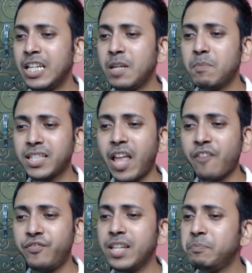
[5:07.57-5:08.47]
He must
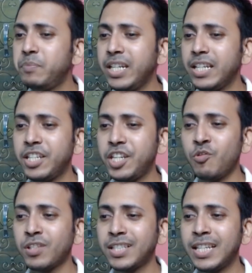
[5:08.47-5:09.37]
have felt pretty
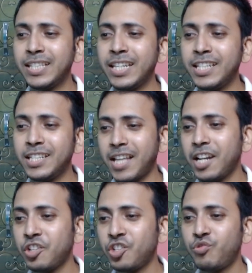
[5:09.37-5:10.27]
cute since he
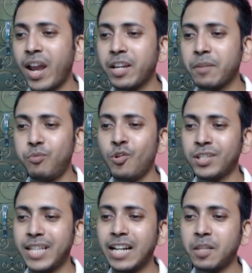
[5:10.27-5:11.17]
decided to strike a
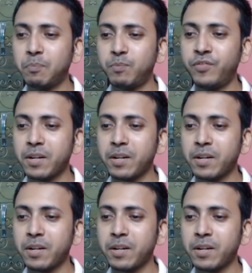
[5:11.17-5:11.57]
pose at the perfect